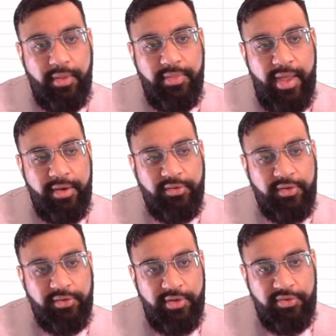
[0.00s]
Then
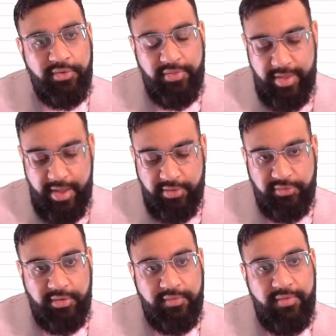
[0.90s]

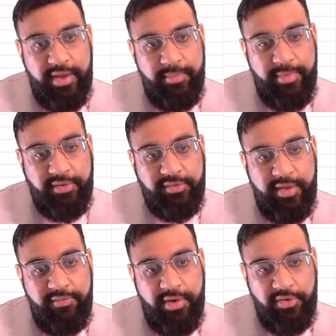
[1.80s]
600,000 divided by
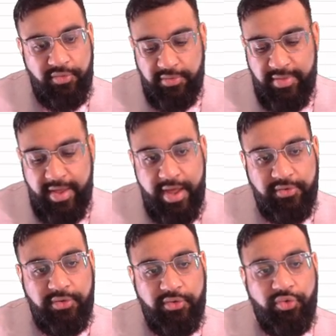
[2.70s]

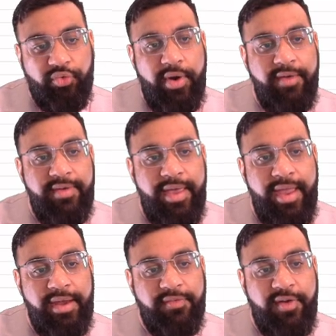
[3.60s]
700,000 to arrive at
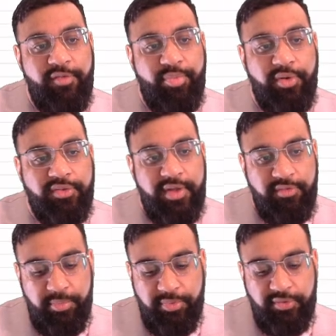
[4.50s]

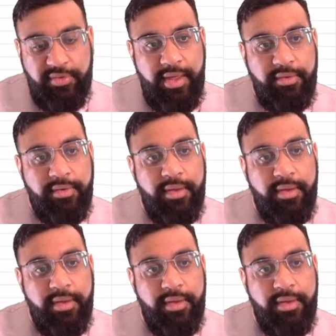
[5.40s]
85.7%.